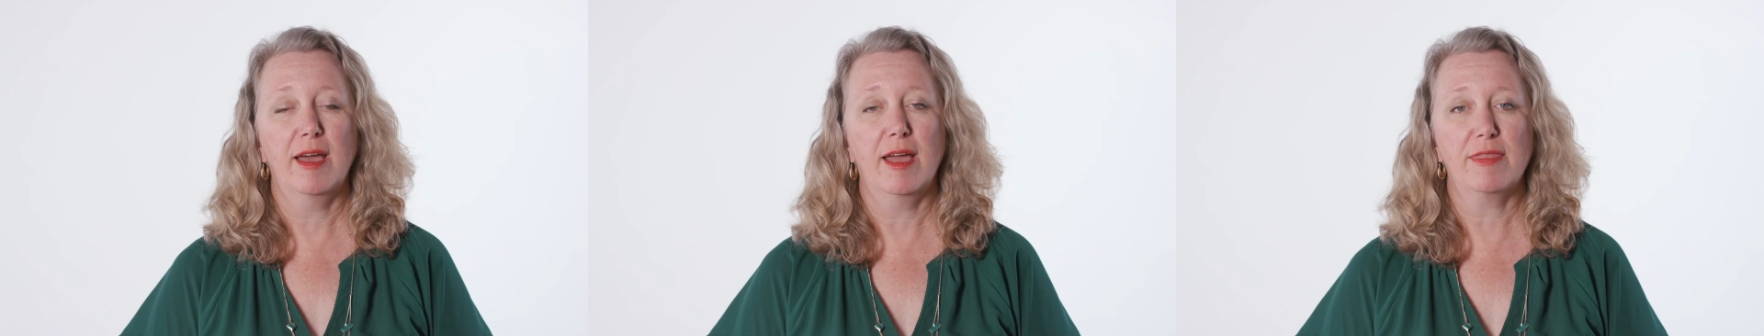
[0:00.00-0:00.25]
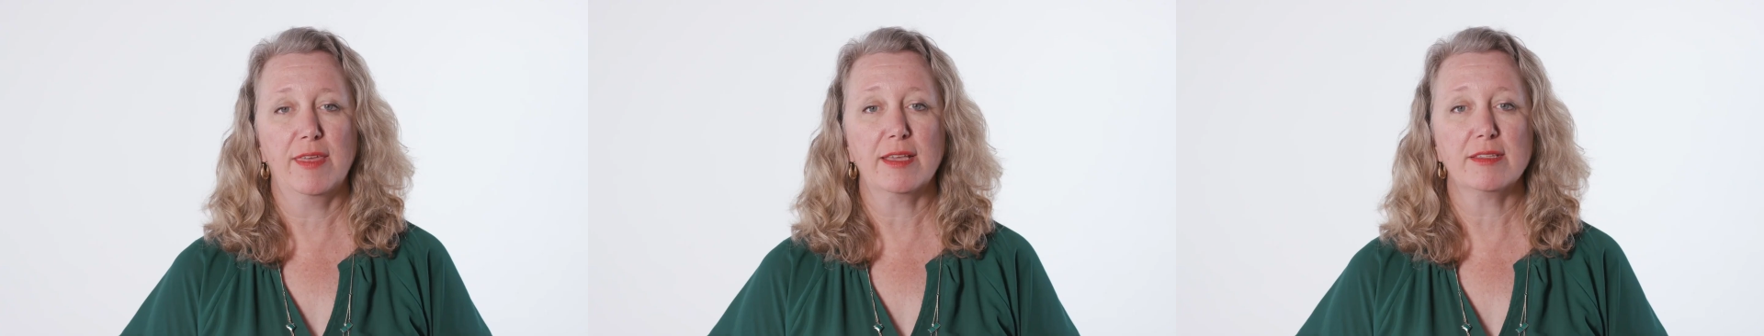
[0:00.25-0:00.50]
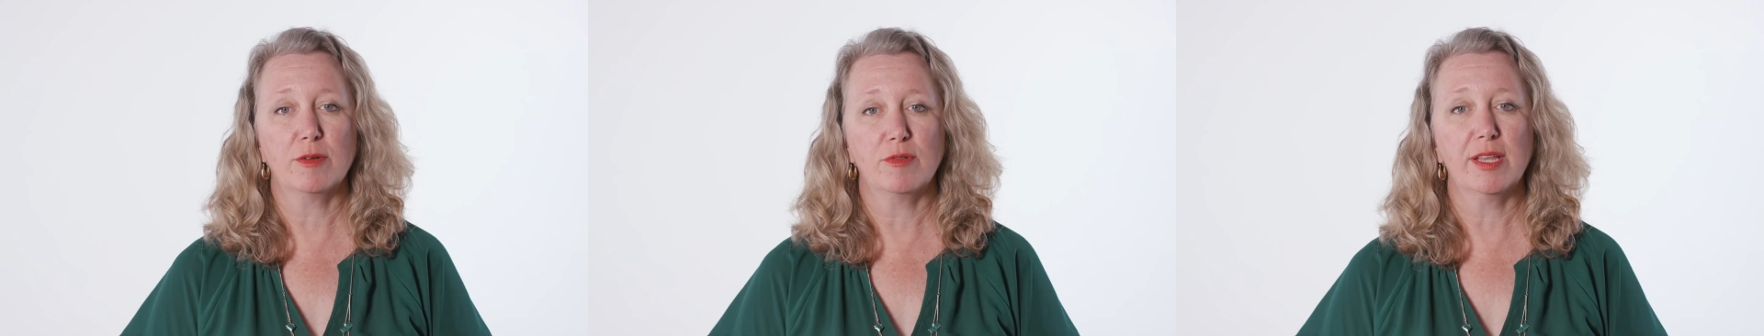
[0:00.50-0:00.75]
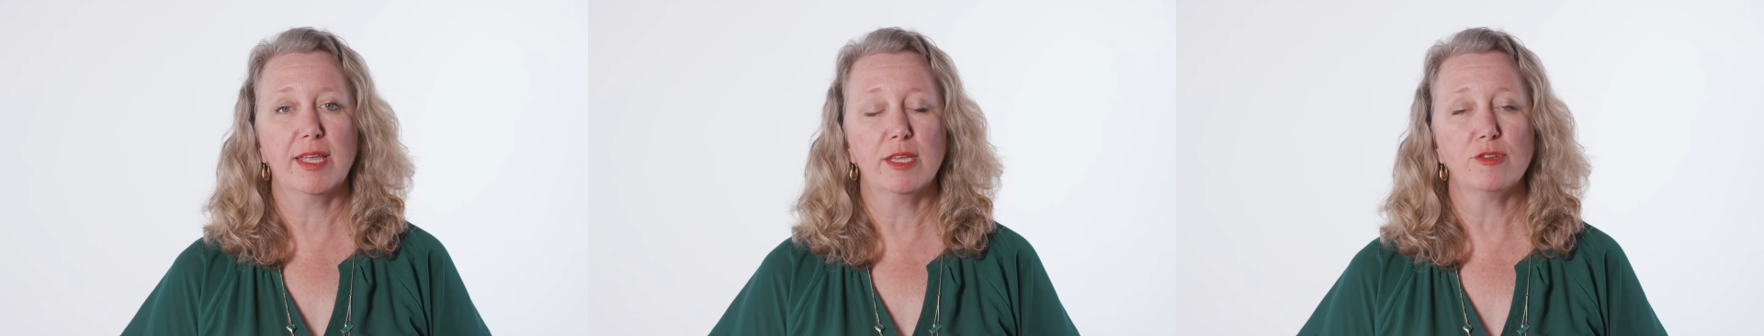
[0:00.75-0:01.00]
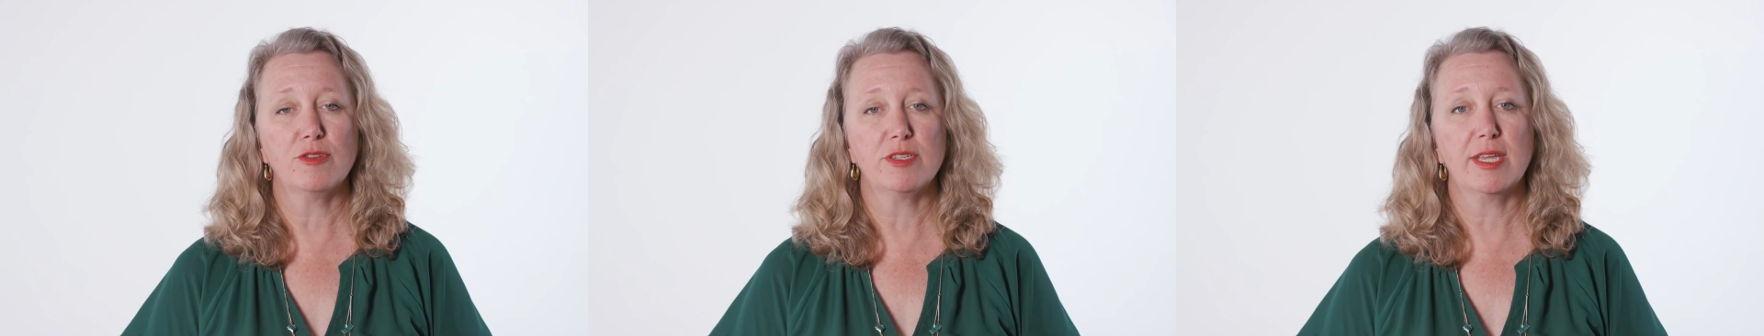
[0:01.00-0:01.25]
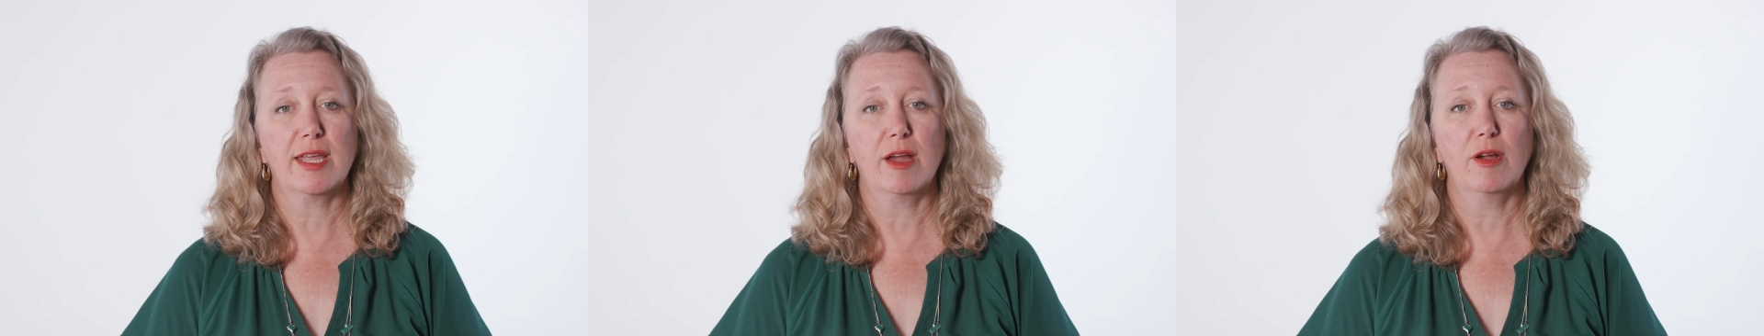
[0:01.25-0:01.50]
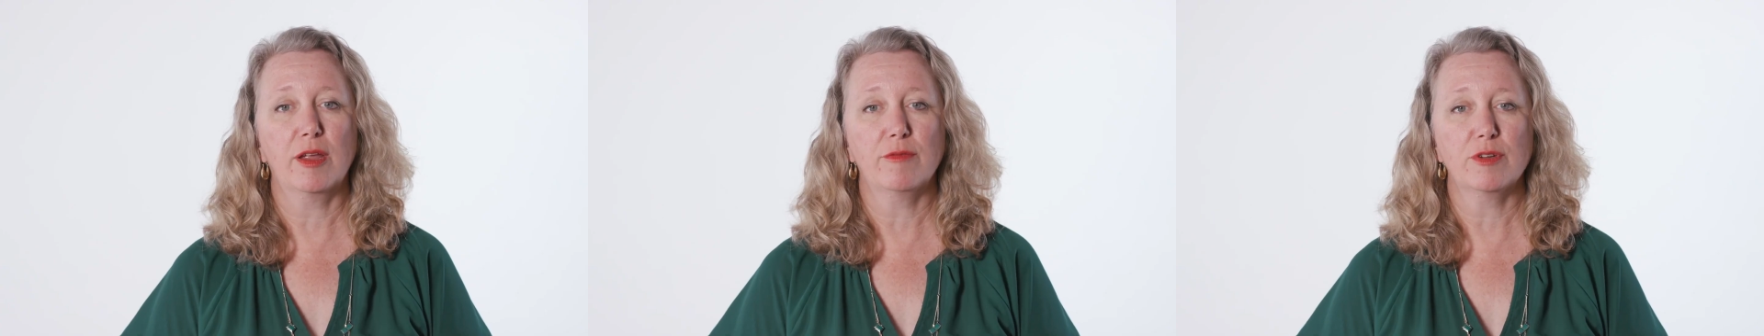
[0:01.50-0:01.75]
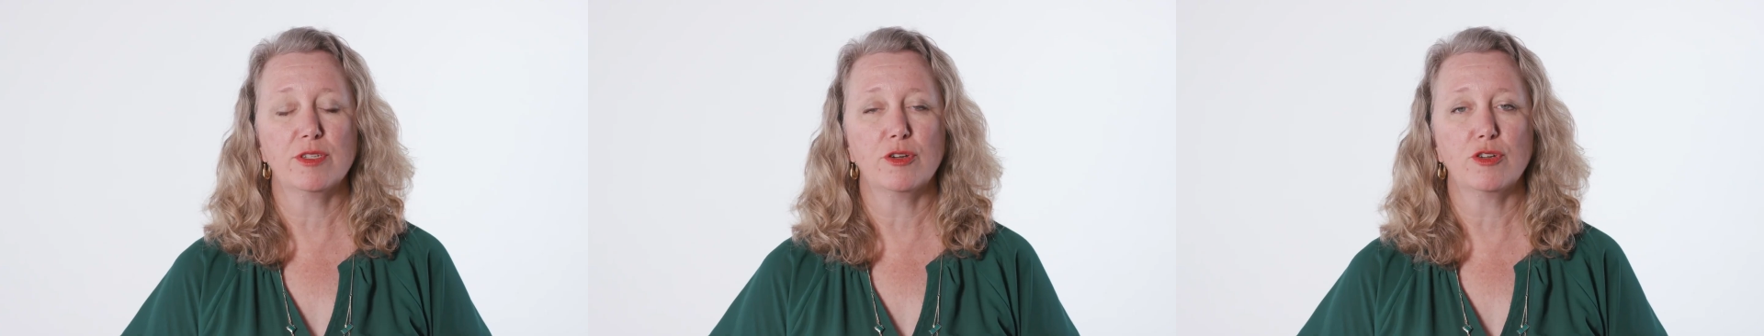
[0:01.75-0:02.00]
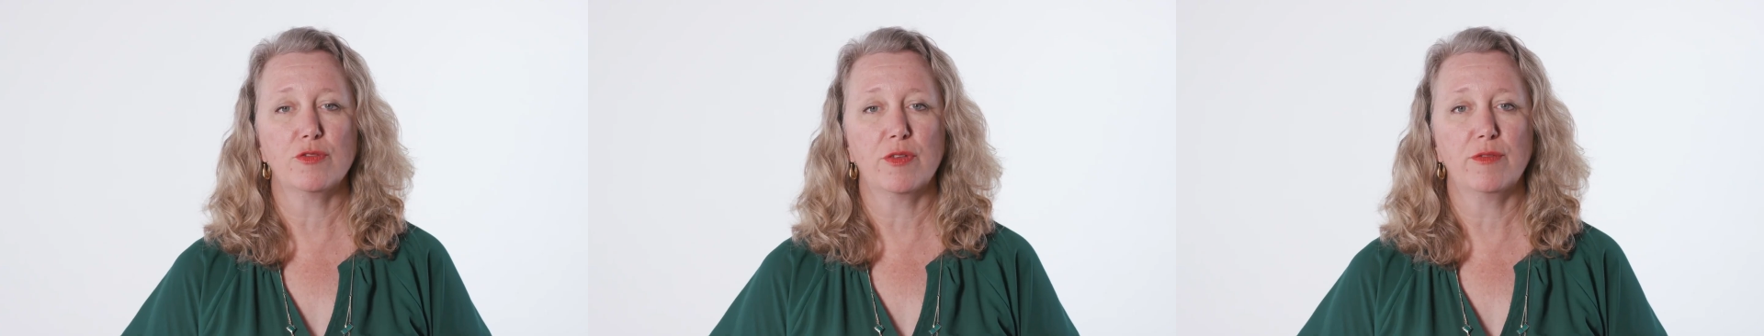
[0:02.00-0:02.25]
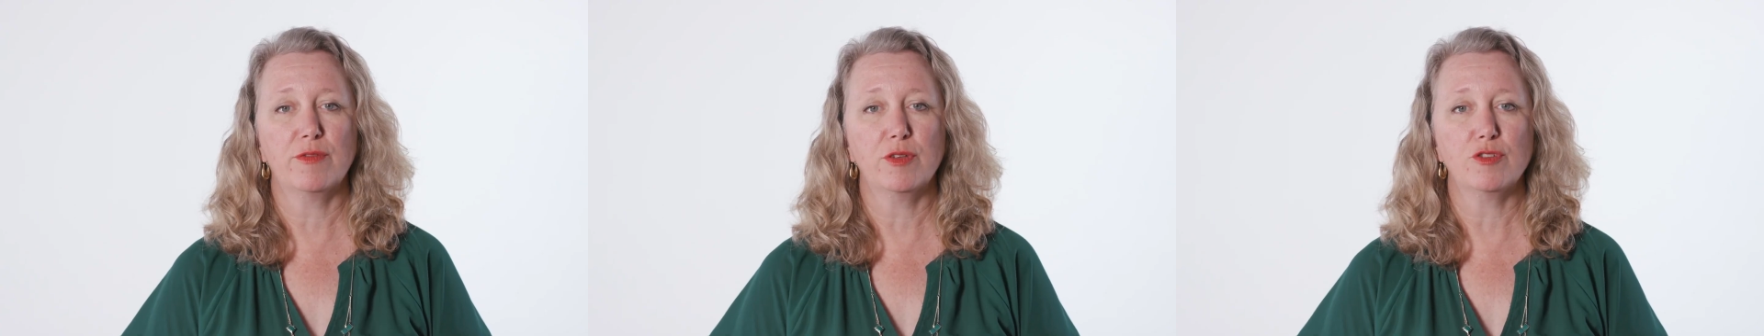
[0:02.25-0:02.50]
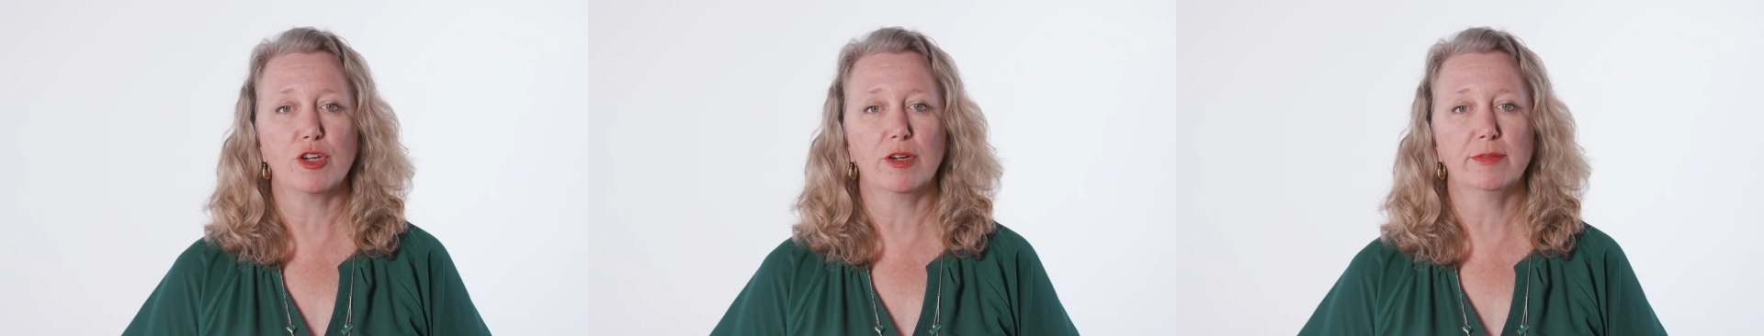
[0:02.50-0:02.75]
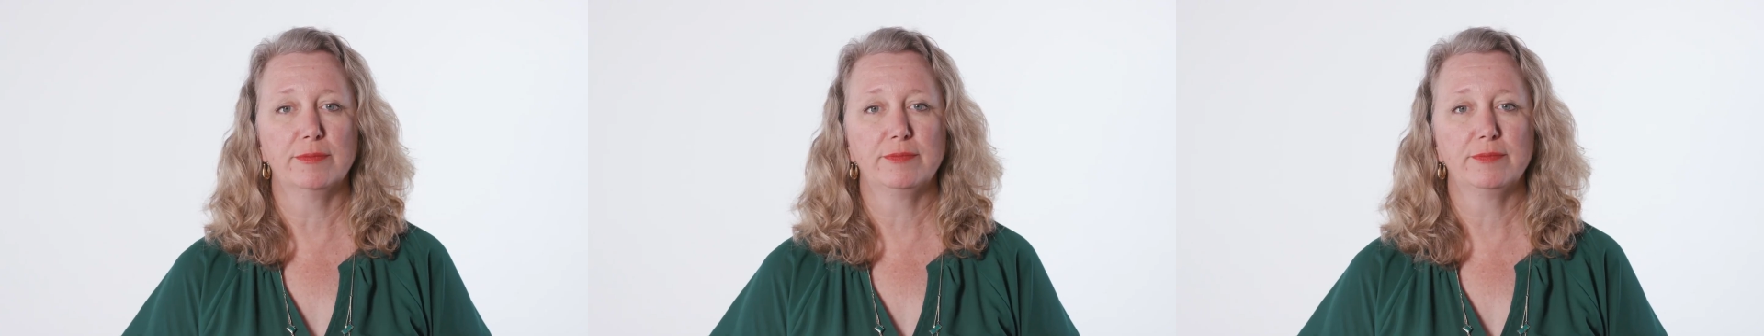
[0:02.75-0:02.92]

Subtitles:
I think it's a really interesting area of research for the future.